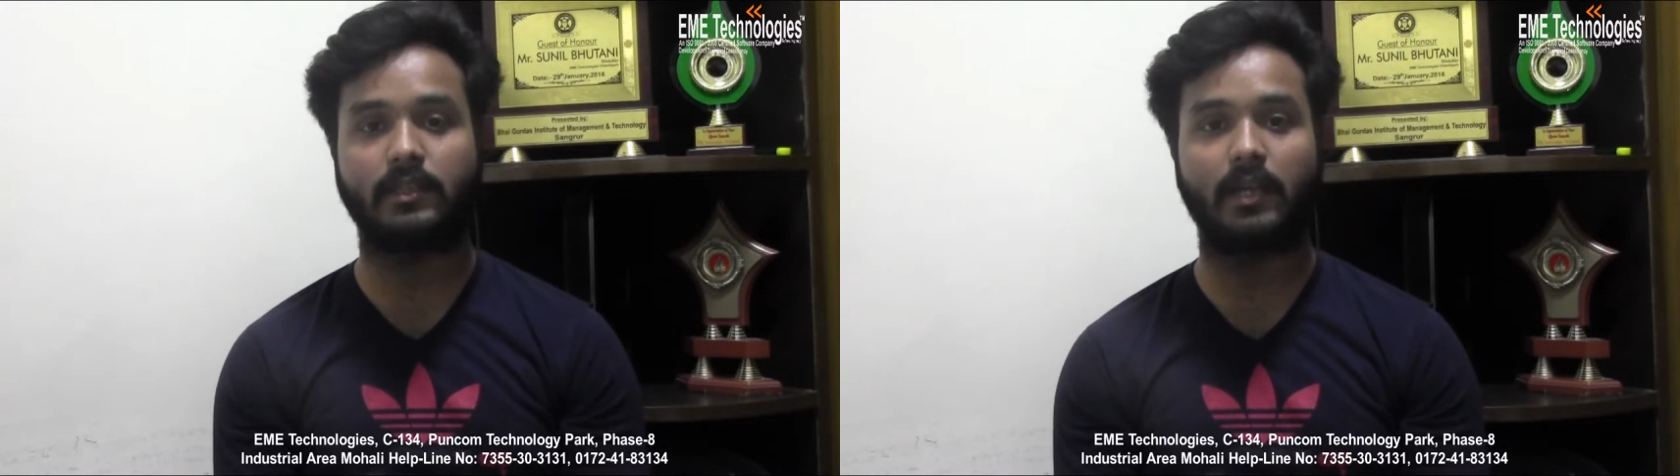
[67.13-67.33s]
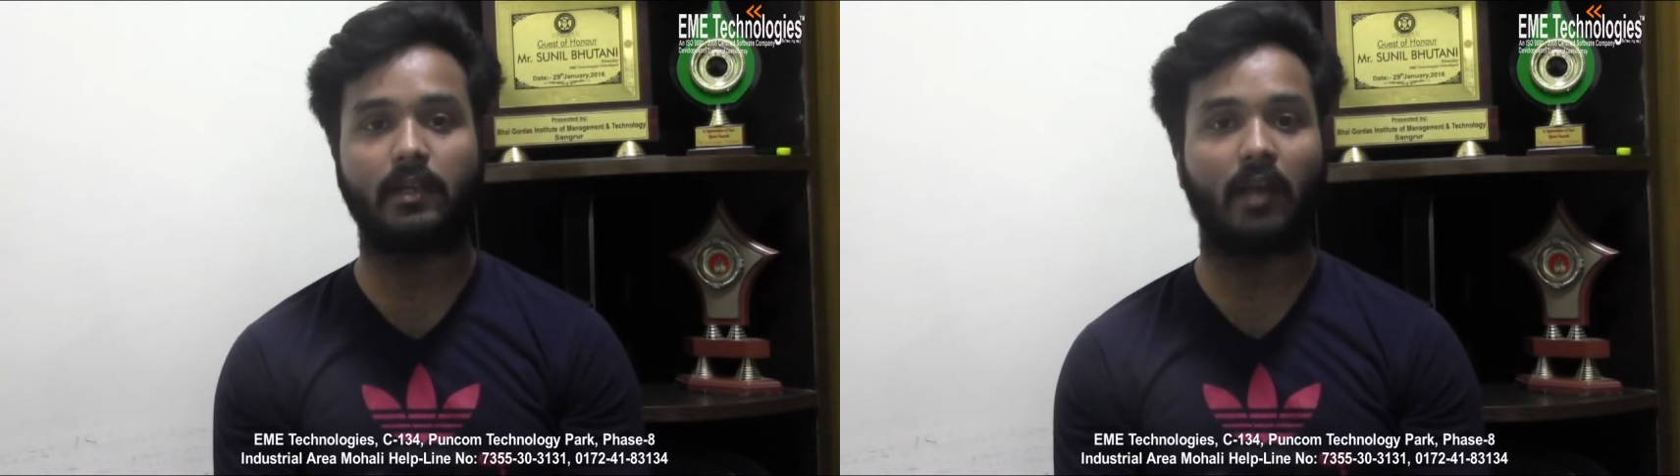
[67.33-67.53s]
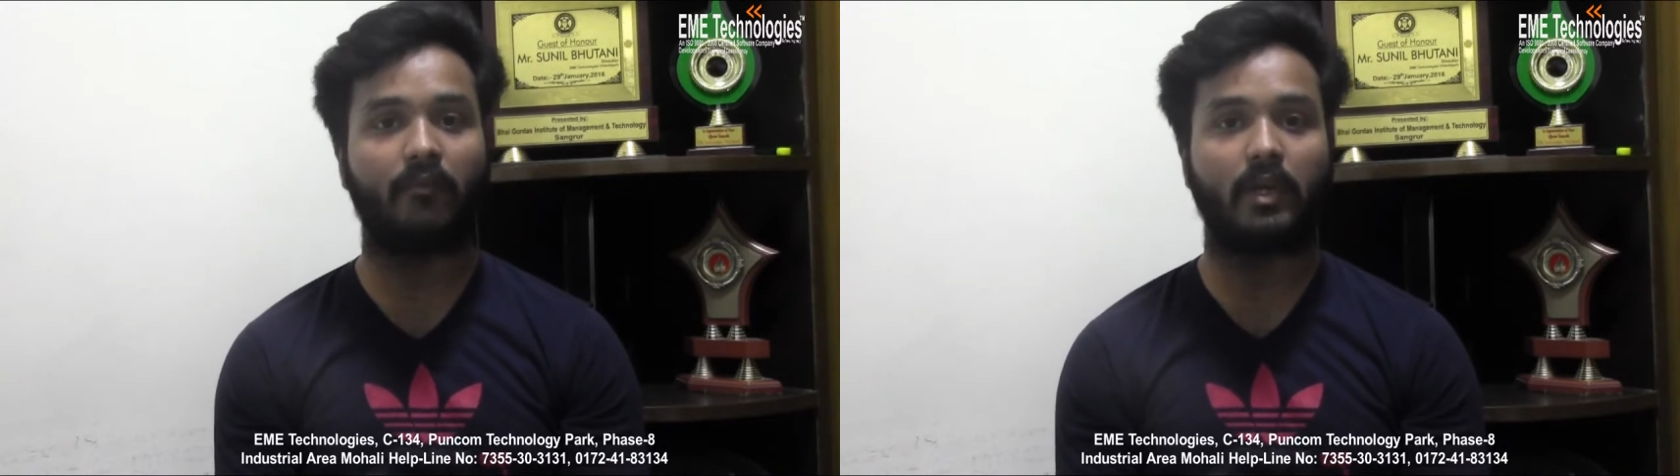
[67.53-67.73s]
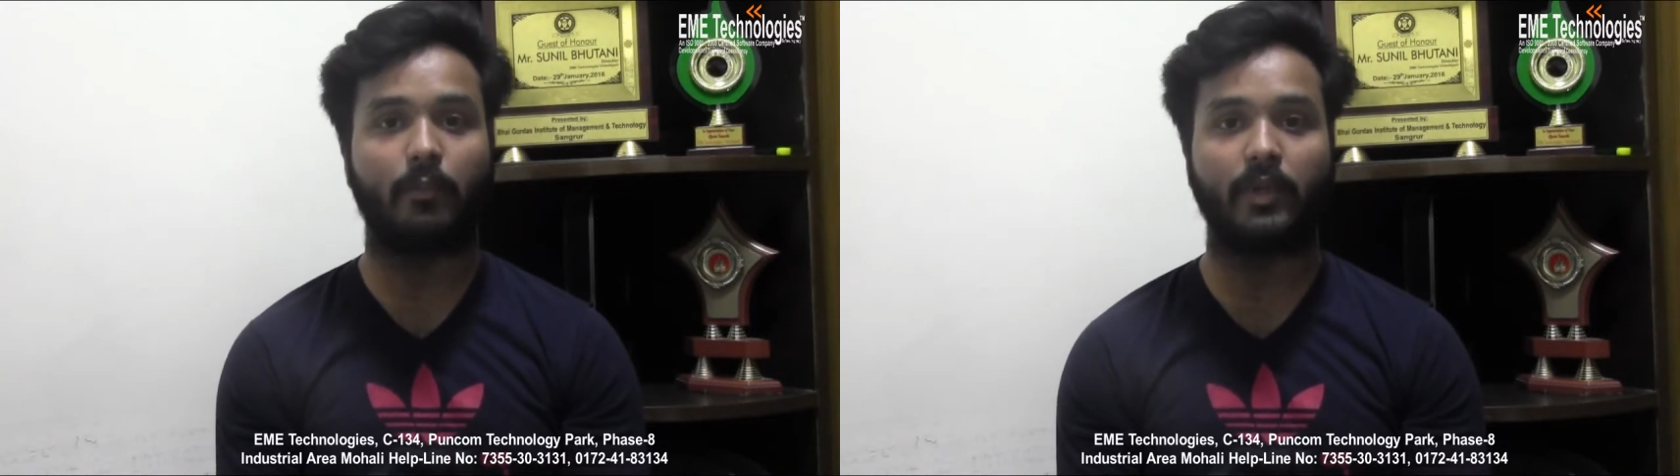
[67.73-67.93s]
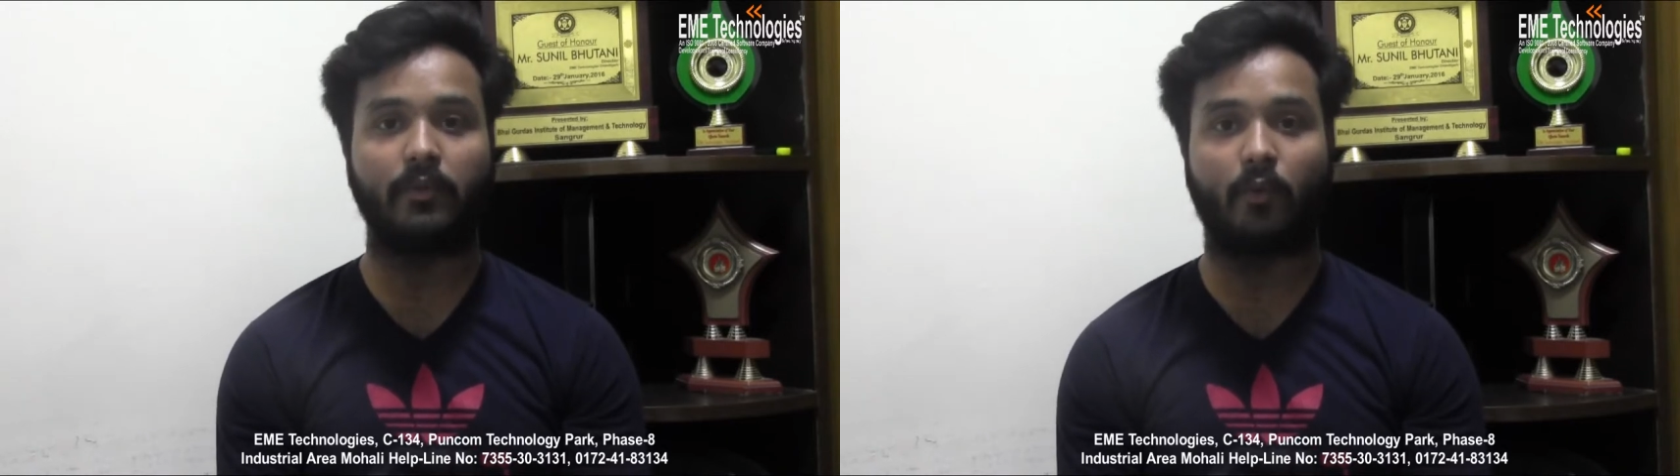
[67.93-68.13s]
that every
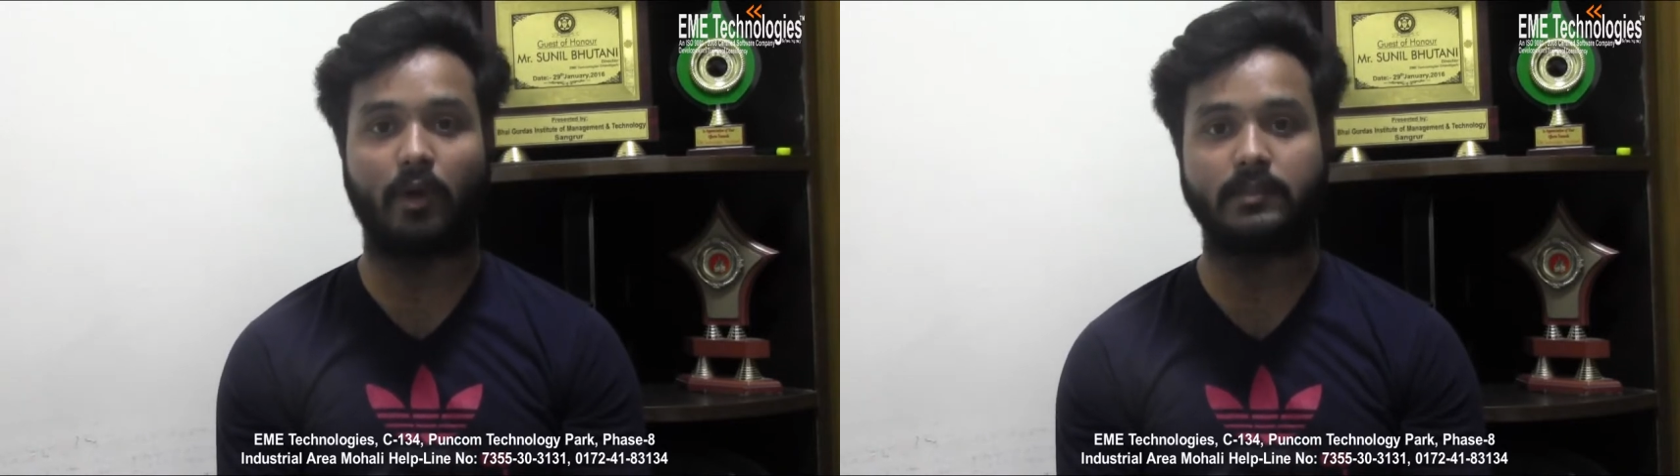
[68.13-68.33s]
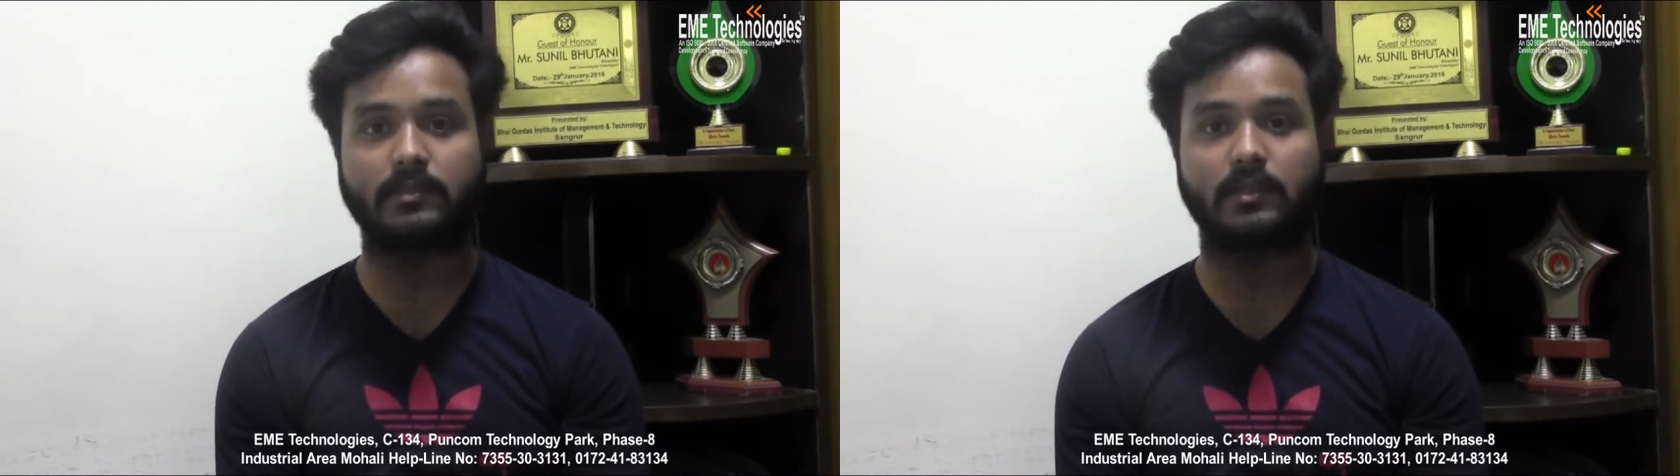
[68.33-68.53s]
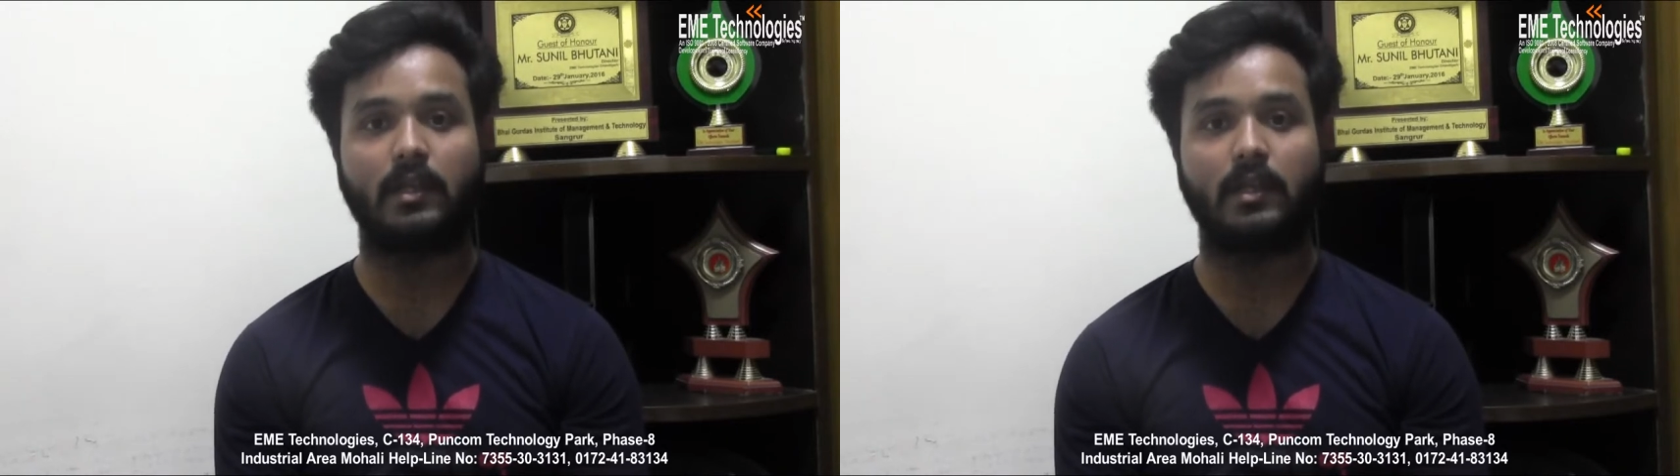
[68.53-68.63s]
company wants